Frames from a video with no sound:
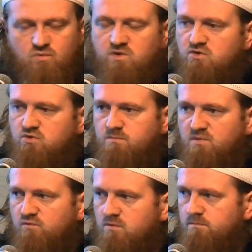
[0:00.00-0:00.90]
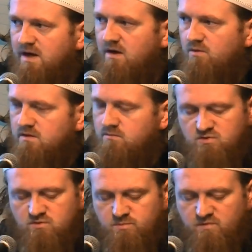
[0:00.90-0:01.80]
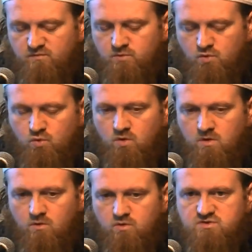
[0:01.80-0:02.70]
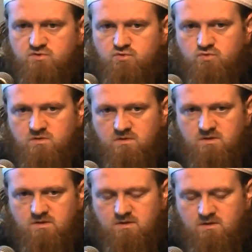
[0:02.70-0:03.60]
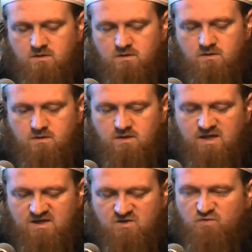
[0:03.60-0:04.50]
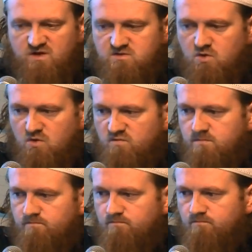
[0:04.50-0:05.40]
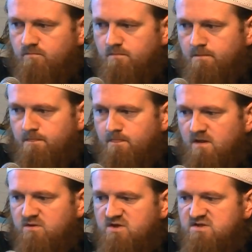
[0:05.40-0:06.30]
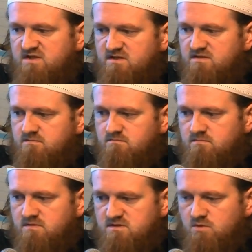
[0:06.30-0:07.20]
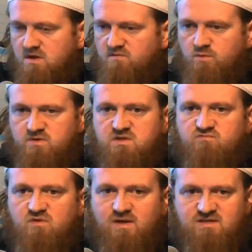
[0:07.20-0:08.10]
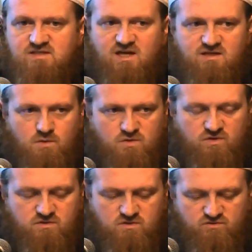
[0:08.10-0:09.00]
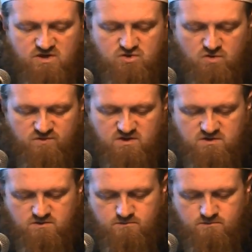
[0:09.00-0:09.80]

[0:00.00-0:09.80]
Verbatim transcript: We do not perform bowing, we do not perform ruku' or sujood in front of the deceased. So therefore we just remain standing throughout the duration of it.